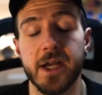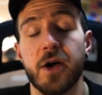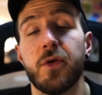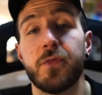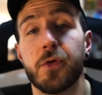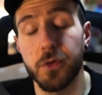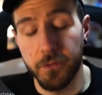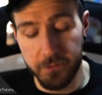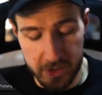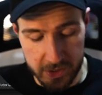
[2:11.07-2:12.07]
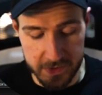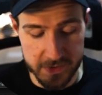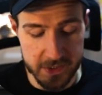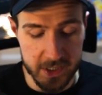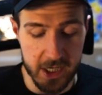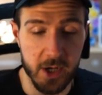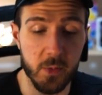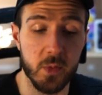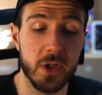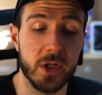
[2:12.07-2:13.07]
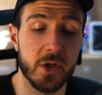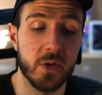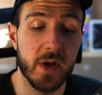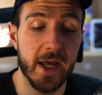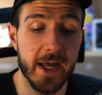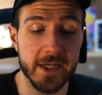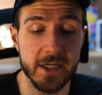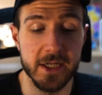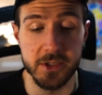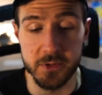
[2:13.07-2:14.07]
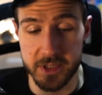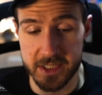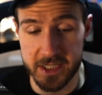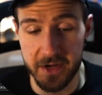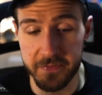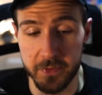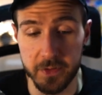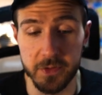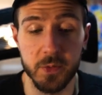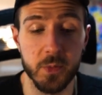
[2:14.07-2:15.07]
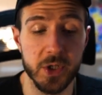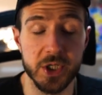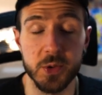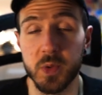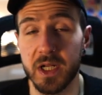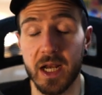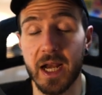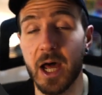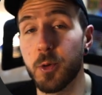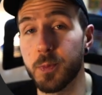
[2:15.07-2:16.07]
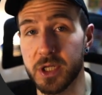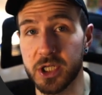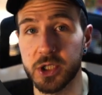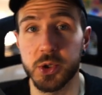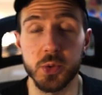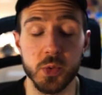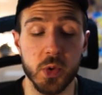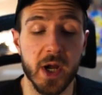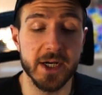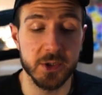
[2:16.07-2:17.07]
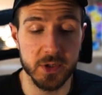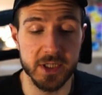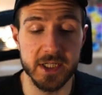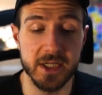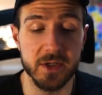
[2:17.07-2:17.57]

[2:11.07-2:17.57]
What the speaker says: Now, for convenience, I will go ahead and use a scaffold, which will allow me to actually